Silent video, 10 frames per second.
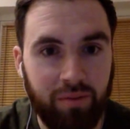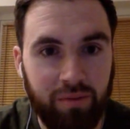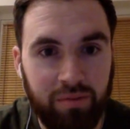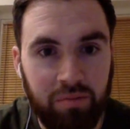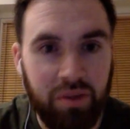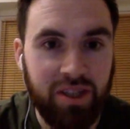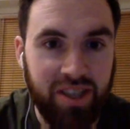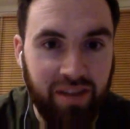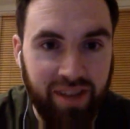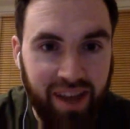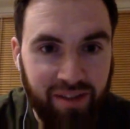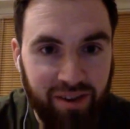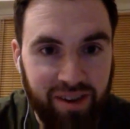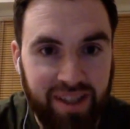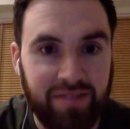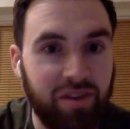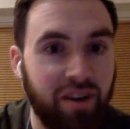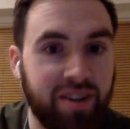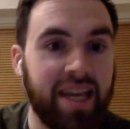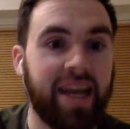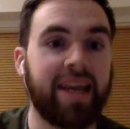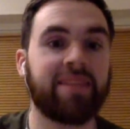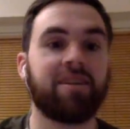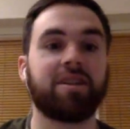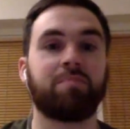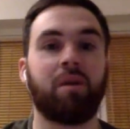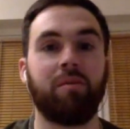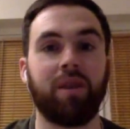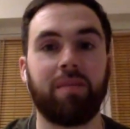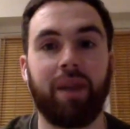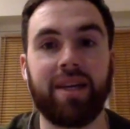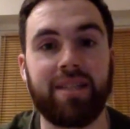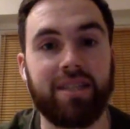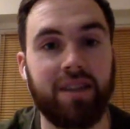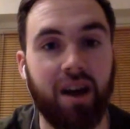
we just have to get through this. Fiorentina-Inter is probably the place to start